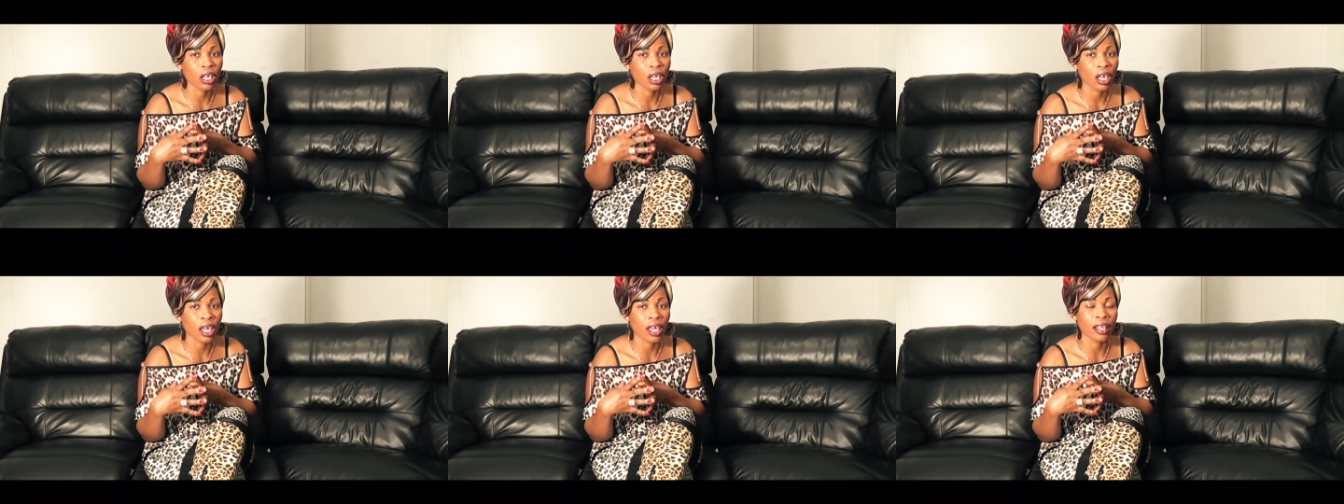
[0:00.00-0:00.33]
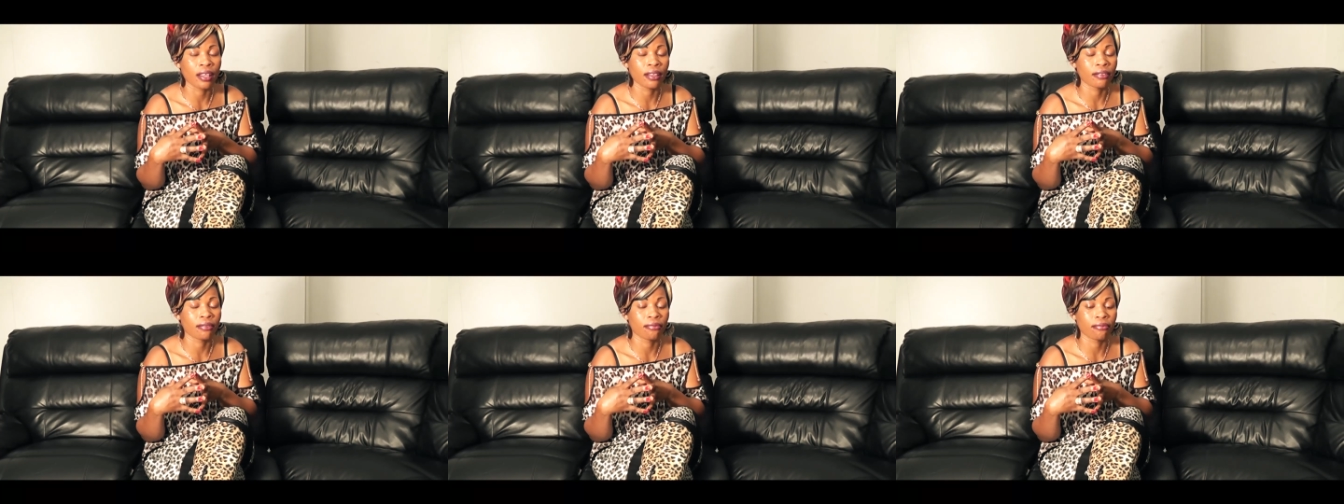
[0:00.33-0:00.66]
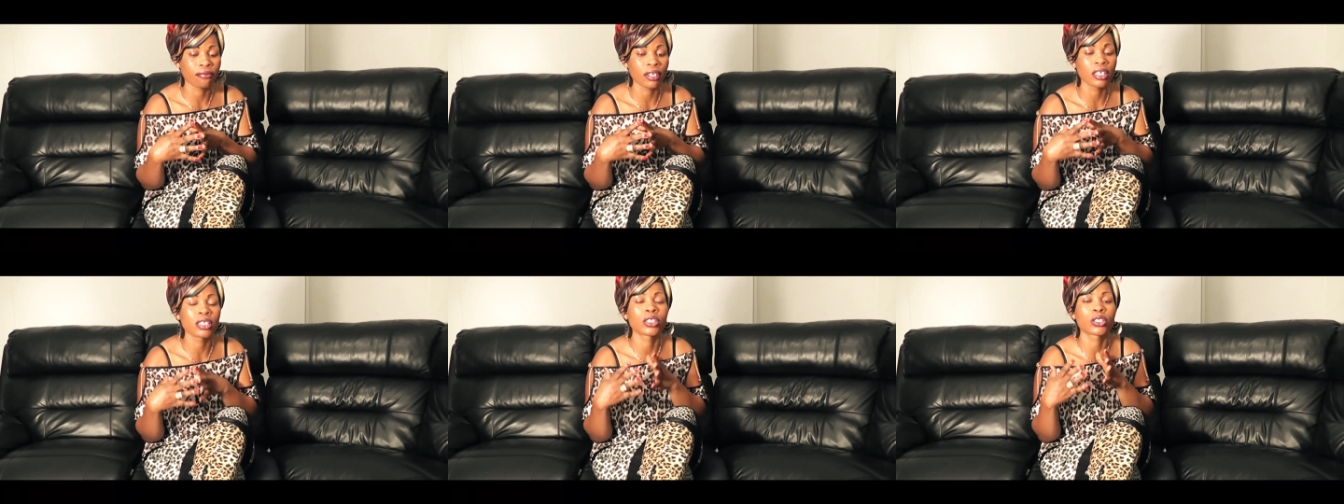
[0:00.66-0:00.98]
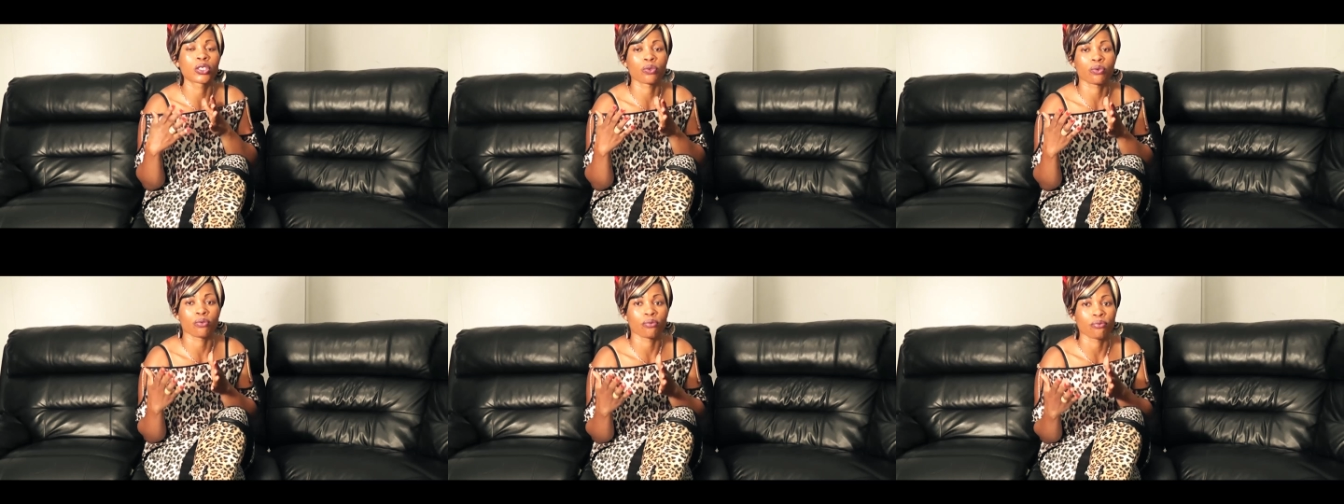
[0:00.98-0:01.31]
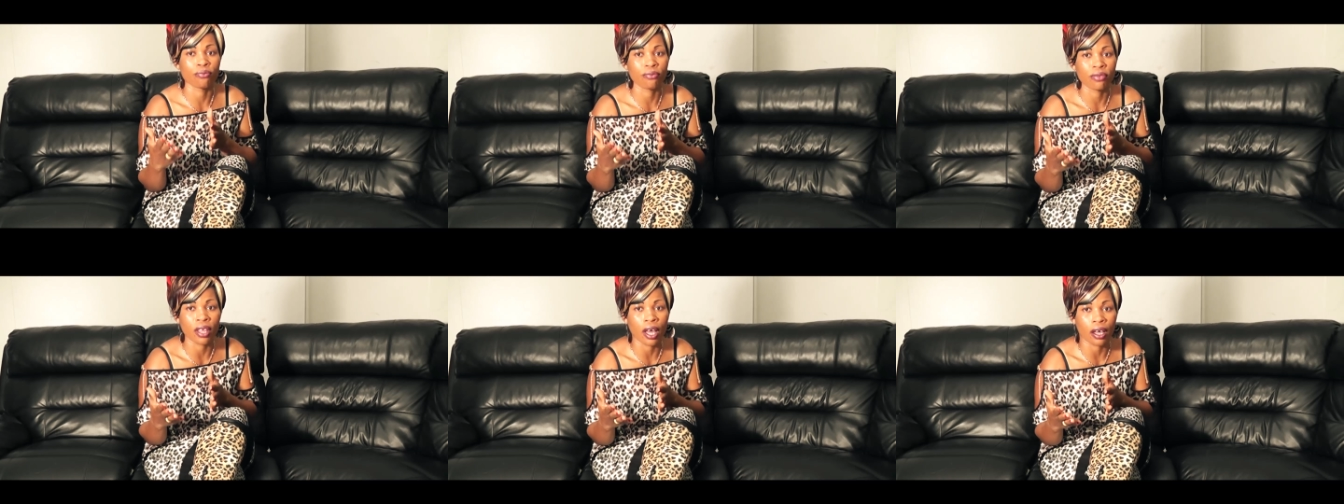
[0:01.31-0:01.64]
into
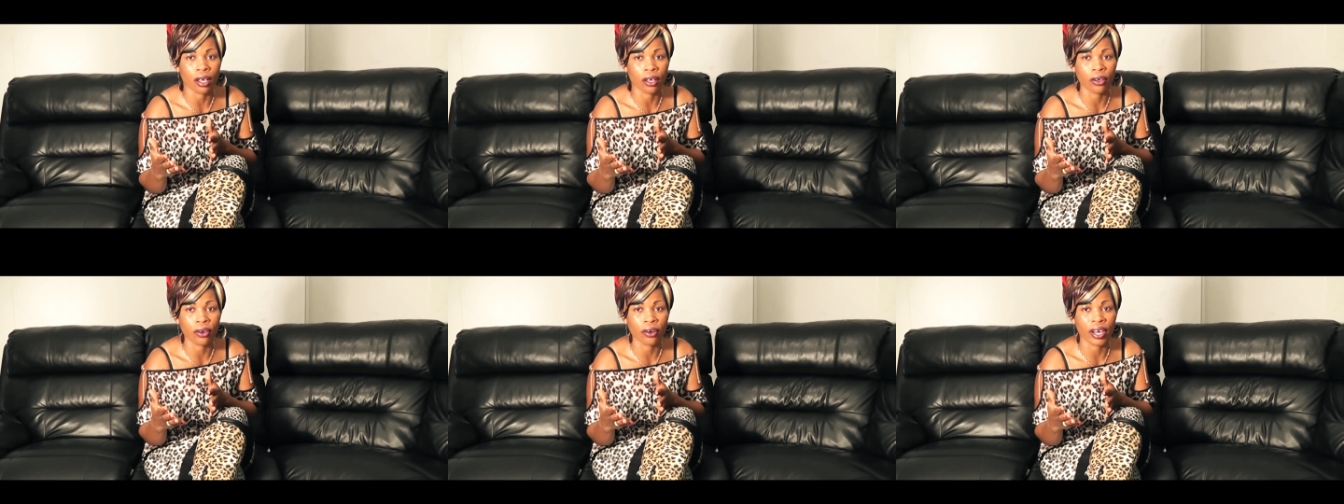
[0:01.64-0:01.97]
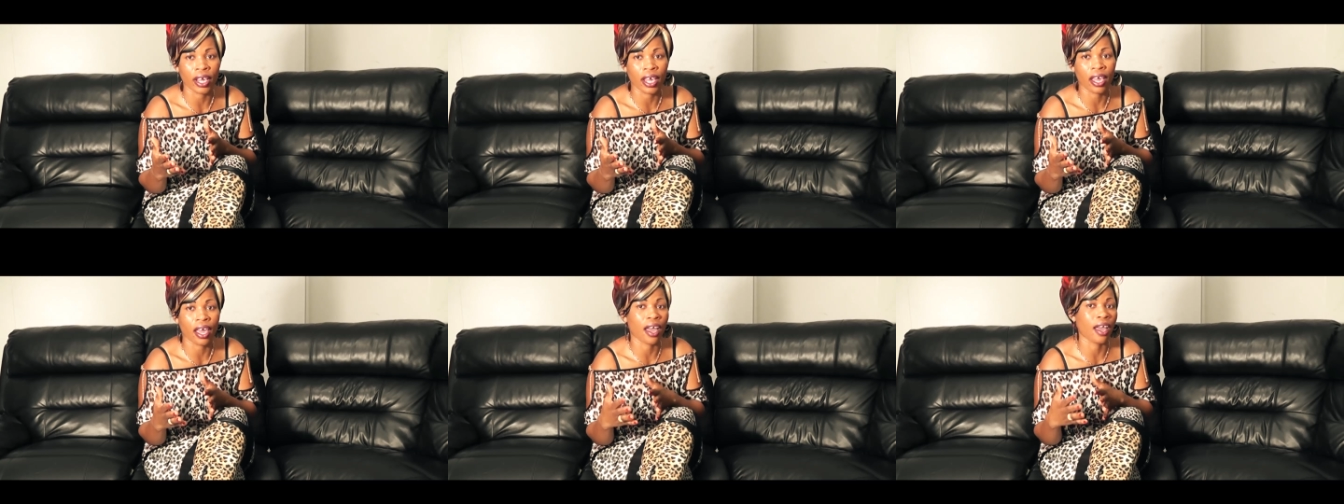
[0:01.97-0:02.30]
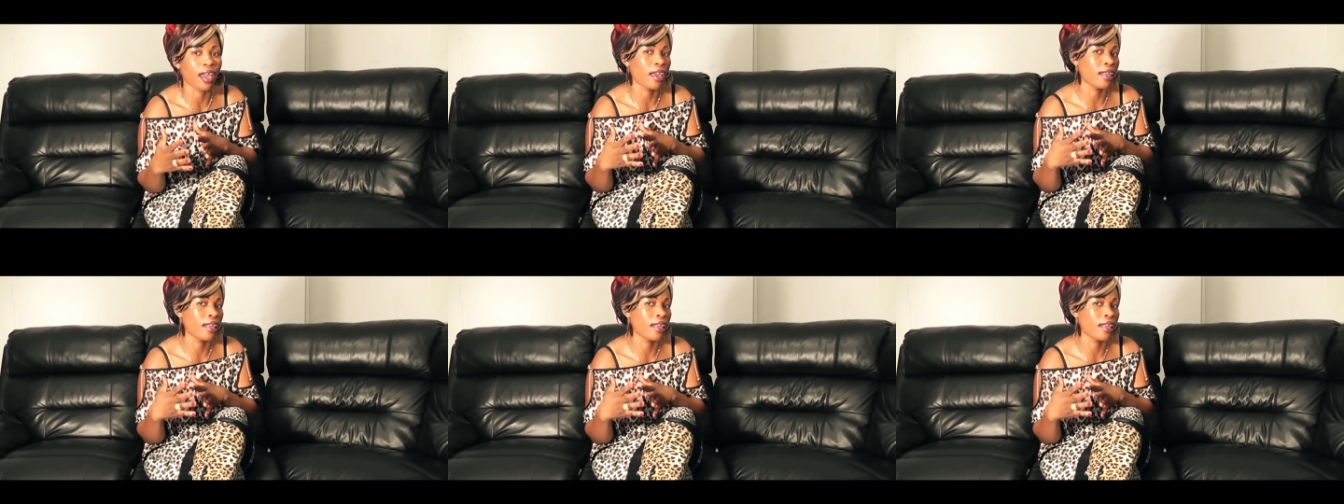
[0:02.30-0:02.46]
that career